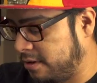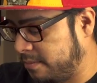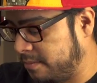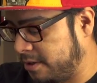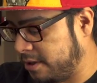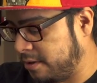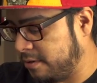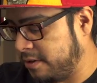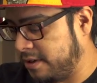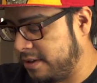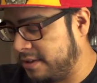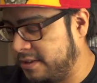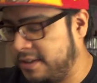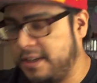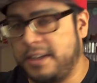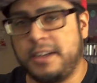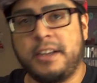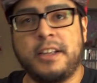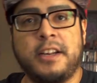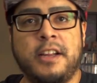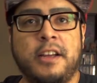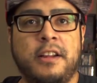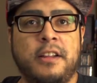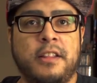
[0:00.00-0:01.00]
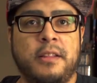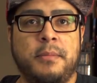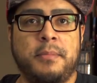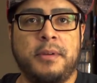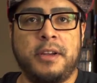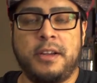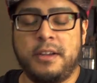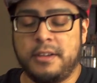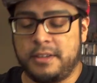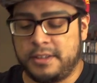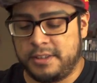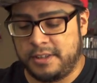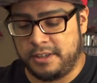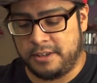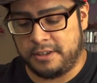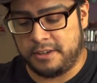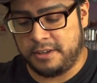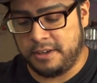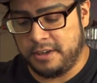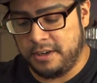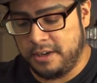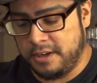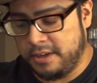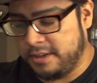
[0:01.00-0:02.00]
I'm gonna go ahead and take it out of the box
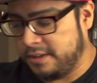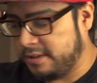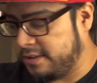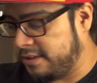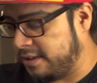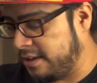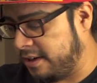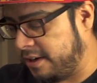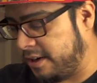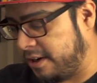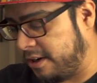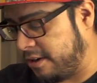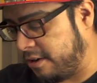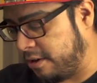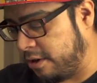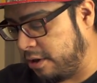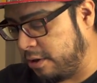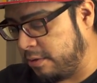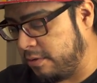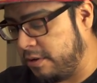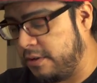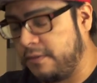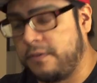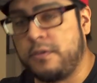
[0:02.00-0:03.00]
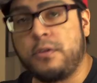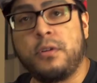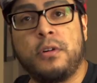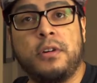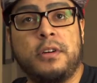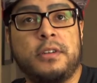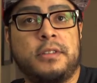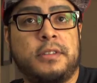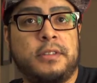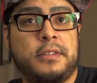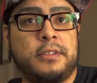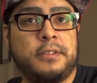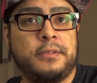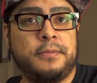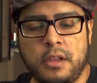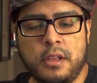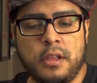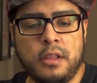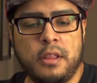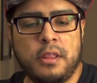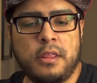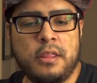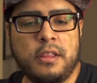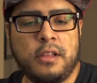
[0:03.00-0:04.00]
here, set it here. Oh, and of course,
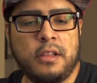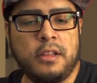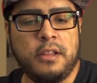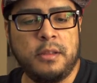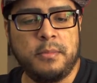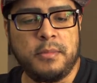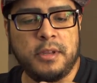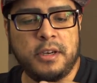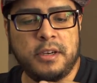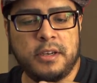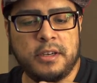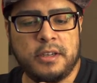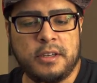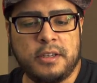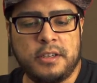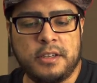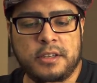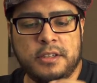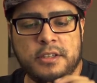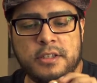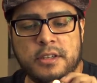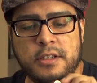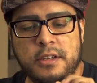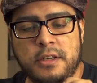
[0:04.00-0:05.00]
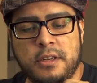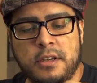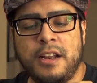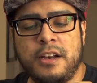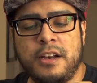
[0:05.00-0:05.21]
the limited edition,